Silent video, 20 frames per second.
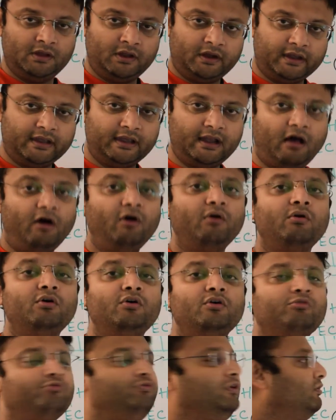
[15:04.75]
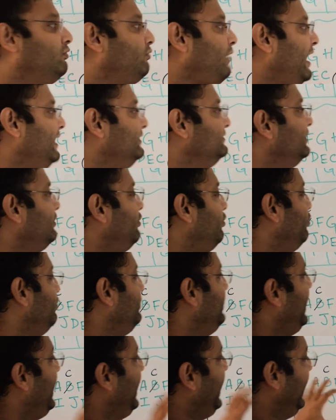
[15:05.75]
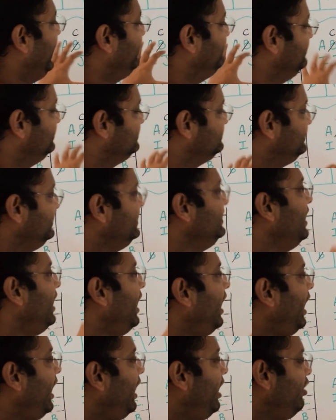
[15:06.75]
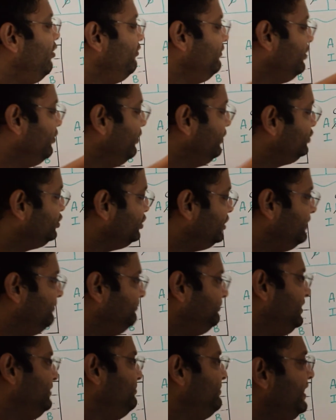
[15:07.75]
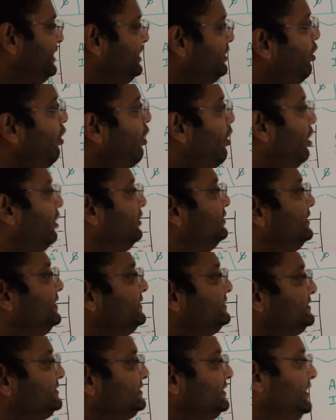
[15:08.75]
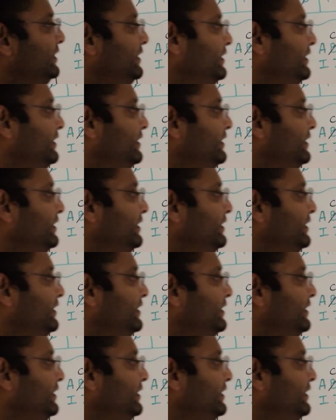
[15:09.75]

Now we'll write the code and we'll see how we are going to implement all this